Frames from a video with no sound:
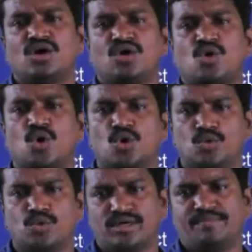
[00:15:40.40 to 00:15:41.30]
code
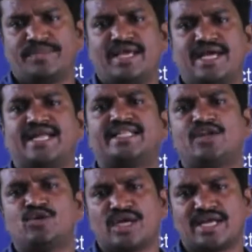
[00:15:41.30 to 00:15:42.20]
word, and
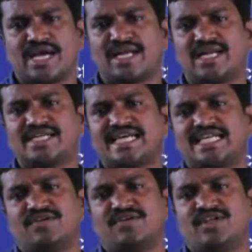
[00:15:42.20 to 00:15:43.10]
then you can calculate
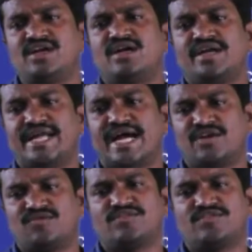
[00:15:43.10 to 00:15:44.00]
size of the data
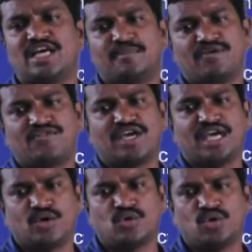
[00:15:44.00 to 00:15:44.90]
word with the help of k
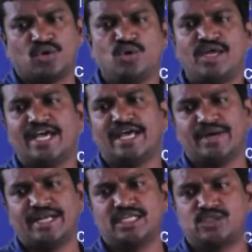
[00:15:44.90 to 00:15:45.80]
equal to n
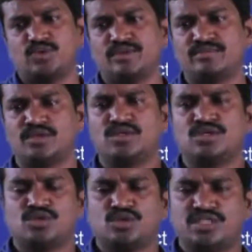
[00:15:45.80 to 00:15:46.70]
minus 1.
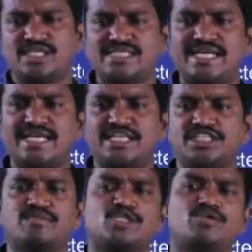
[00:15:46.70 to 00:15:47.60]
So these
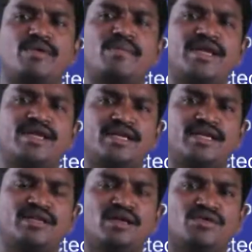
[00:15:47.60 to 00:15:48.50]
relations must be
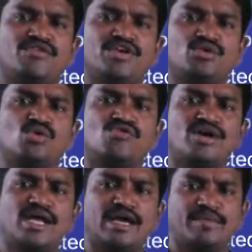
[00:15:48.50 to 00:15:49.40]
maintained when you go
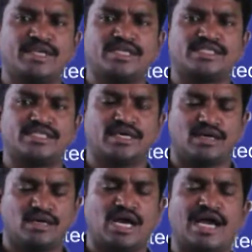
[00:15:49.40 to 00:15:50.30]
for
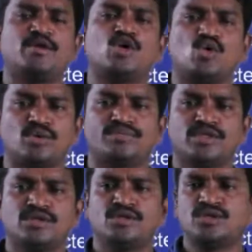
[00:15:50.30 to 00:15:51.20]
Hamming code.
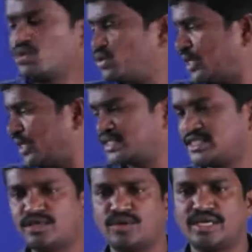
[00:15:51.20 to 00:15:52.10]
So let us
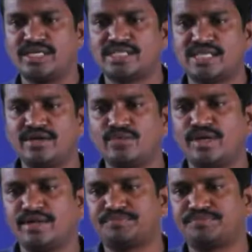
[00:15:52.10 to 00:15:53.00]
see next slide
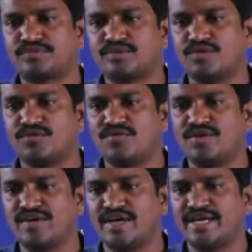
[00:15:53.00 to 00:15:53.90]
where we
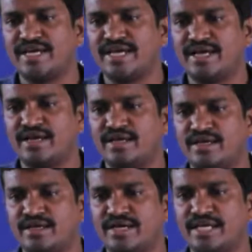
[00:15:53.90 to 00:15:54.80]
will find a
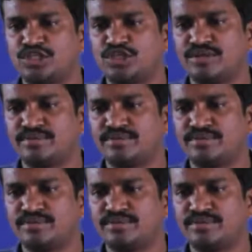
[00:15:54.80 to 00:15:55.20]
relation